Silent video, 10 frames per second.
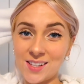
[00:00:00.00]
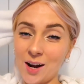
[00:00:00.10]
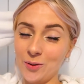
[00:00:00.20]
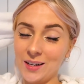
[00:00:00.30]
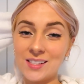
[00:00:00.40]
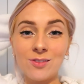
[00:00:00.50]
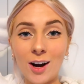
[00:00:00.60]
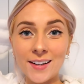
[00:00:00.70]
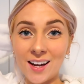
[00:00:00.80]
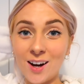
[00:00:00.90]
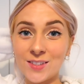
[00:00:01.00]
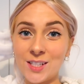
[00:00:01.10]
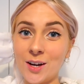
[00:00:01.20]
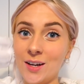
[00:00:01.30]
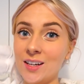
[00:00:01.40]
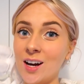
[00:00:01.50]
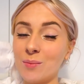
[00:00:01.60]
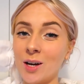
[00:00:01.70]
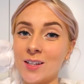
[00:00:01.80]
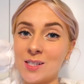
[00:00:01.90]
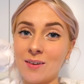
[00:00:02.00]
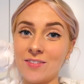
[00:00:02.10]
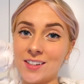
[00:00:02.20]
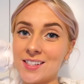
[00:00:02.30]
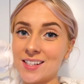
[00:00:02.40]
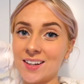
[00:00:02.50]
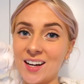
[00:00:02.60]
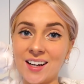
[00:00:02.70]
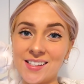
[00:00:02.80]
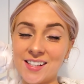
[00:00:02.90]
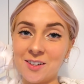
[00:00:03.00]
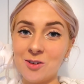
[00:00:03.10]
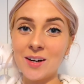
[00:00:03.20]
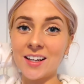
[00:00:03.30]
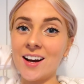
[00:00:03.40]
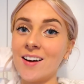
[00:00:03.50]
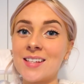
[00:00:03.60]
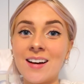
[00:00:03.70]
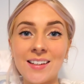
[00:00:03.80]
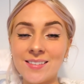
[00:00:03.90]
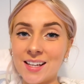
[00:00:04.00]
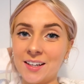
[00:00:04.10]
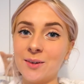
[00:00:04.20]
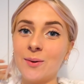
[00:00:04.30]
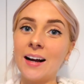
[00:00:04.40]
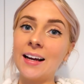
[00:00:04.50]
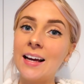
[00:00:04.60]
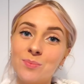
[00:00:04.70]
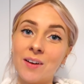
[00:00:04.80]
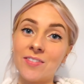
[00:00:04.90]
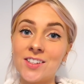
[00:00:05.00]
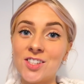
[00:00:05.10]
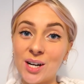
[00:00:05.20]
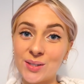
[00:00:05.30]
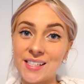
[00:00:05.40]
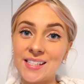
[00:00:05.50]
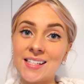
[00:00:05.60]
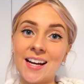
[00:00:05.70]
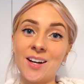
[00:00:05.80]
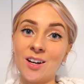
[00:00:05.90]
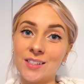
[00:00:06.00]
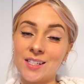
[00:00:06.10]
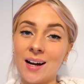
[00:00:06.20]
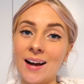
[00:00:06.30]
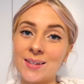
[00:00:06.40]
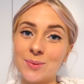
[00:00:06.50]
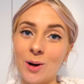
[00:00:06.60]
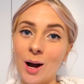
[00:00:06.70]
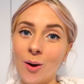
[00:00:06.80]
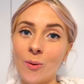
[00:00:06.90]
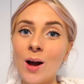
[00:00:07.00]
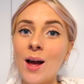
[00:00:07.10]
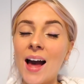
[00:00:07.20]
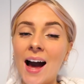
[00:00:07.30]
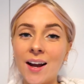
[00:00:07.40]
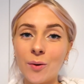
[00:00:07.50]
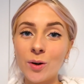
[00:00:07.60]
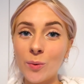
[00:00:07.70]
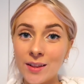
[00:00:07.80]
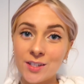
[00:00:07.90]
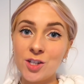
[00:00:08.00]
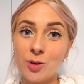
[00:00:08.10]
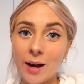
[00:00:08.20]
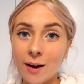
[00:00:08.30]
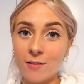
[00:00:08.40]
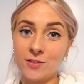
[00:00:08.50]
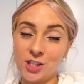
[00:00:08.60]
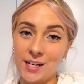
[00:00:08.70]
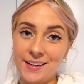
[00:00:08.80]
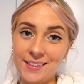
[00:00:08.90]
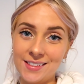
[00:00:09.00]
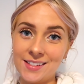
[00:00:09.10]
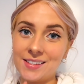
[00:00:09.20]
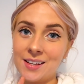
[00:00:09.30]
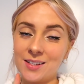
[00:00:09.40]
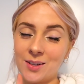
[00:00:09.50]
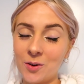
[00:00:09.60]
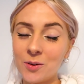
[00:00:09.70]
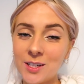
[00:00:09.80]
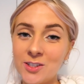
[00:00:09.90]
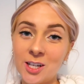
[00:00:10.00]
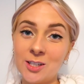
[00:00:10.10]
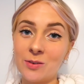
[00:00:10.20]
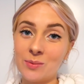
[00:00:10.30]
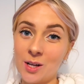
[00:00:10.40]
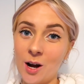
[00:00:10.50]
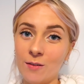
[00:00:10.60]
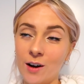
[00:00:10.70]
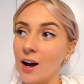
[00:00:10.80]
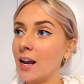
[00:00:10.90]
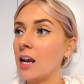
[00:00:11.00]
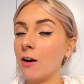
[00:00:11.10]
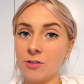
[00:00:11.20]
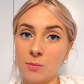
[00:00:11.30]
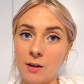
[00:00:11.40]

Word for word: So, it's Friday afternoon. I'm going to my friend's tonight. I'm going to see all my girls, have a little takeaway. My friend Chelsea is staying over tonight as well. And I want to wear this new pair of jeans. So I got these jeans from Zara. I love them.